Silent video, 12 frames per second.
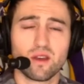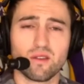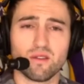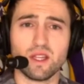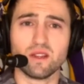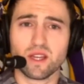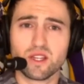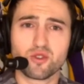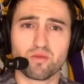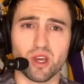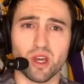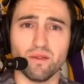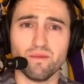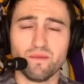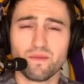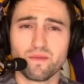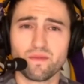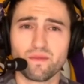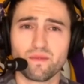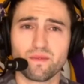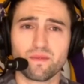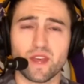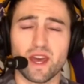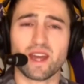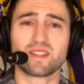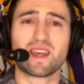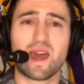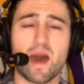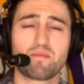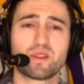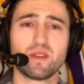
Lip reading: the linchpin that has kept